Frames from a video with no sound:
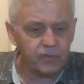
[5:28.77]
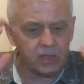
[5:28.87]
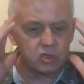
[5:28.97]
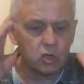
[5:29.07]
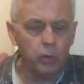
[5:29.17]

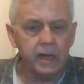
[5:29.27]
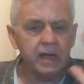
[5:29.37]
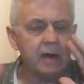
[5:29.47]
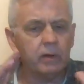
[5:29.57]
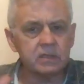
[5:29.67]
things go in and
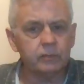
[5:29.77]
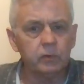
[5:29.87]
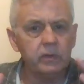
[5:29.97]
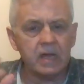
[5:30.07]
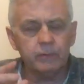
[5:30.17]
out because I'm
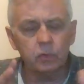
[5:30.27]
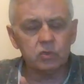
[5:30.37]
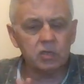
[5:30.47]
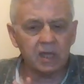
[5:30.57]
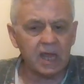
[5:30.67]
doing that
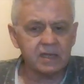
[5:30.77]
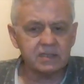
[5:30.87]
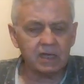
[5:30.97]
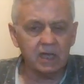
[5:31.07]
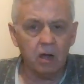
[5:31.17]
much and I can't
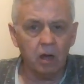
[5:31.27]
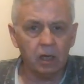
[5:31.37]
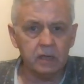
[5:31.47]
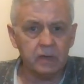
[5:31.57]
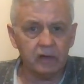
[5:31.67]
take it all
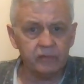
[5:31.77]
in and whatever.